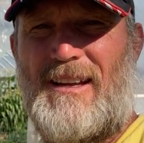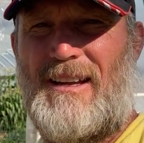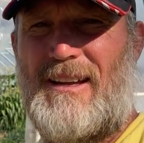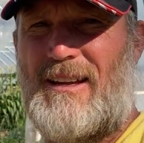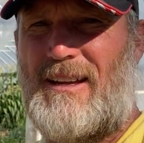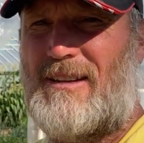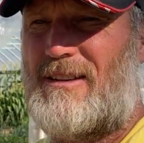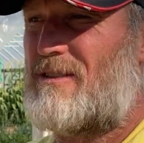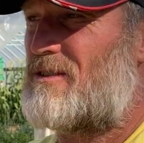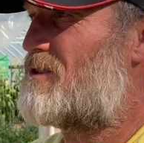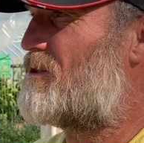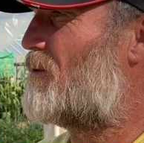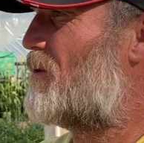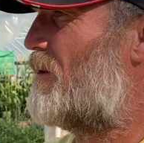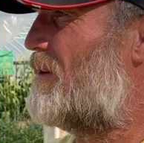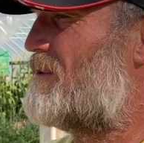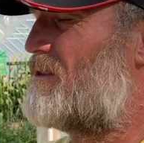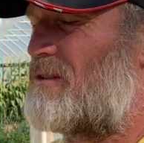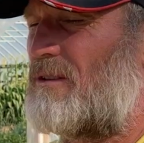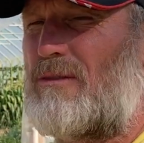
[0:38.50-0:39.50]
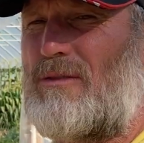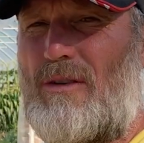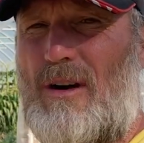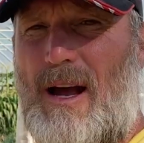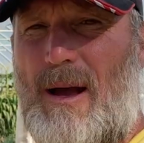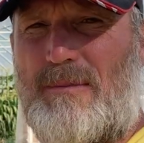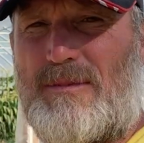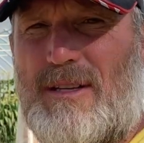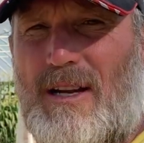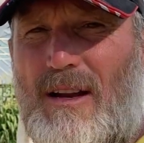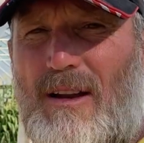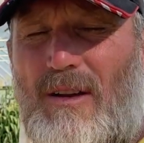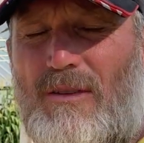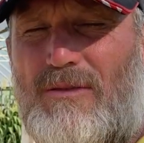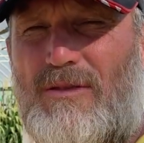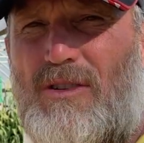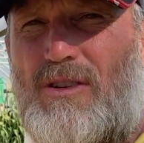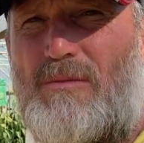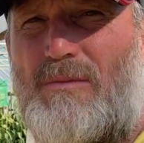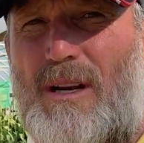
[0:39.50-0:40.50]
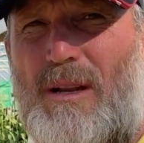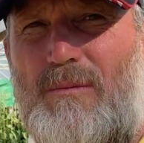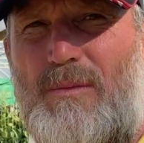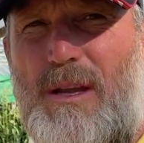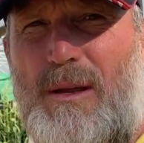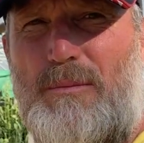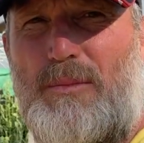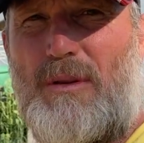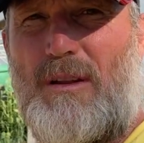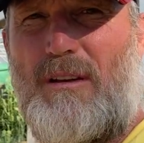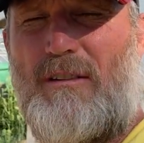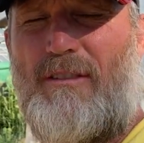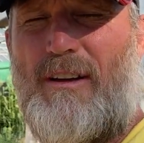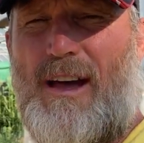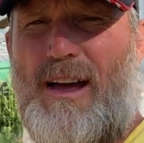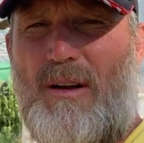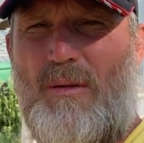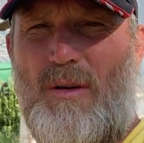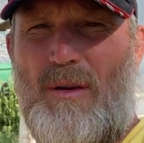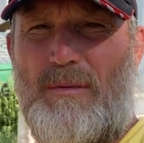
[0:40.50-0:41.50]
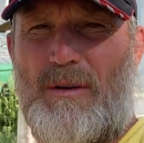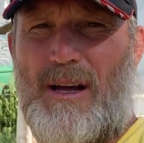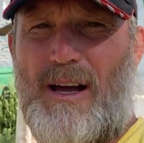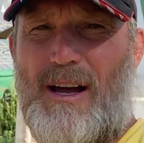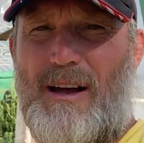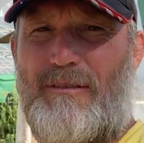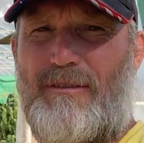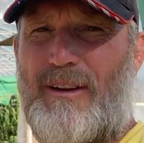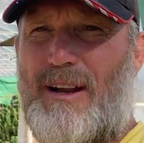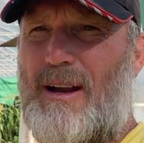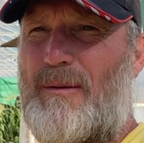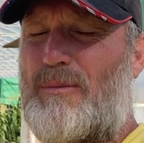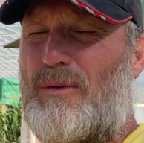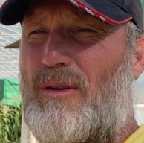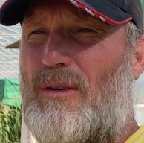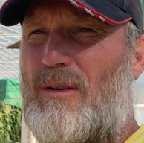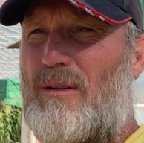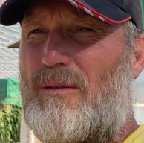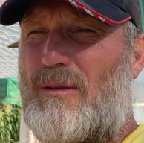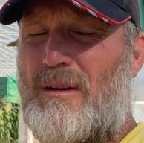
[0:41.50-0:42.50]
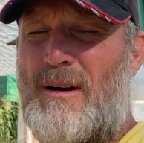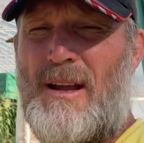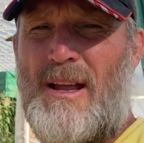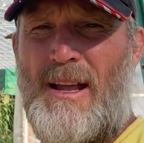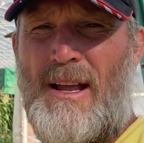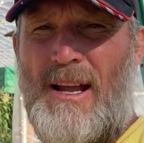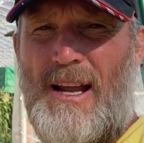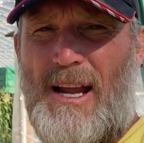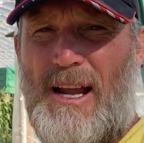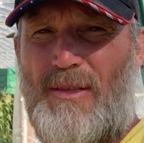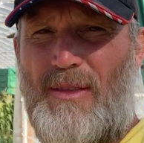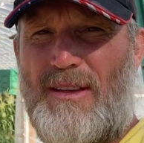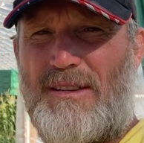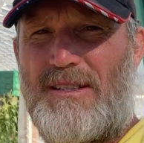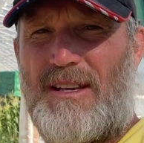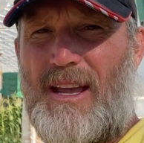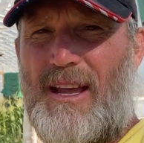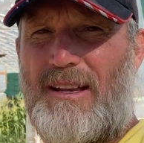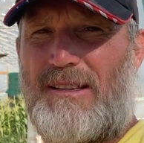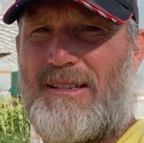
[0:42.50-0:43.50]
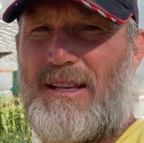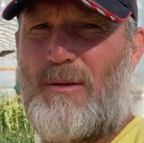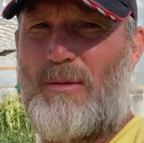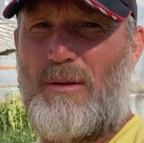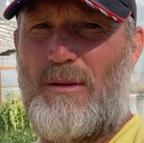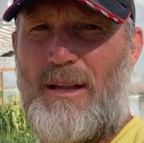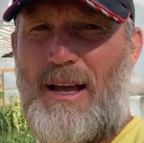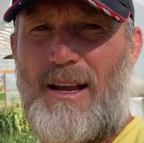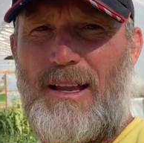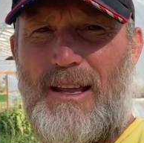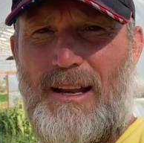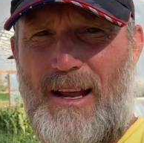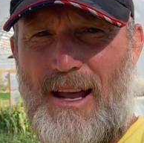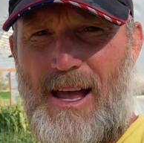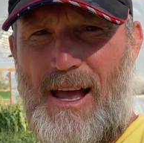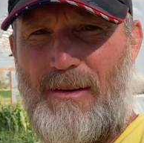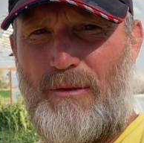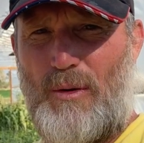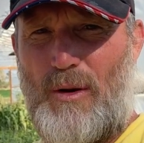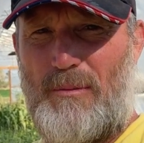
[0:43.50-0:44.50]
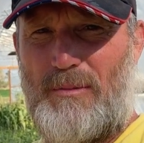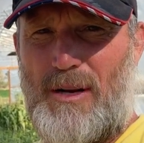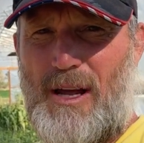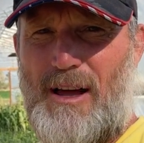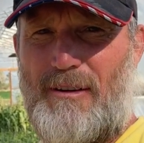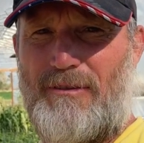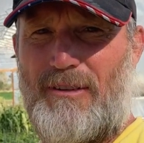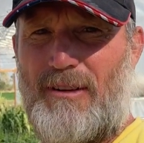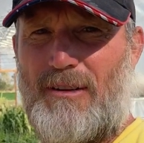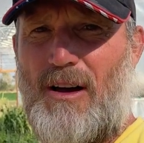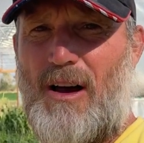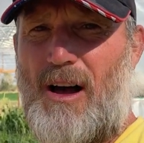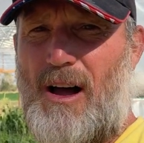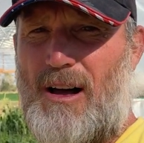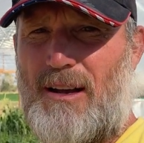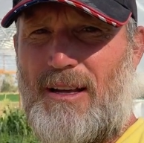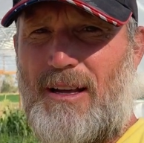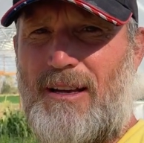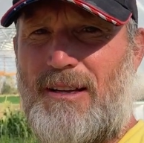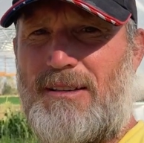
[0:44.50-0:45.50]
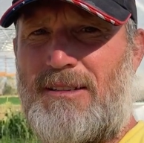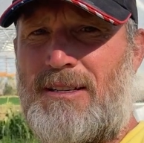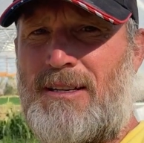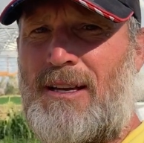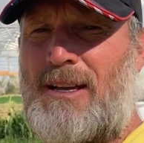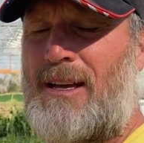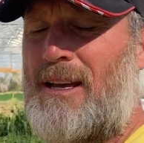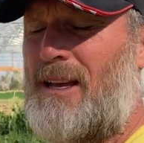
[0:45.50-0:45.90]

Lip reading: it destroys your crops. And I know too many people that have had it ripped off in April, or in this case, they were lucky to have it ripped off in August,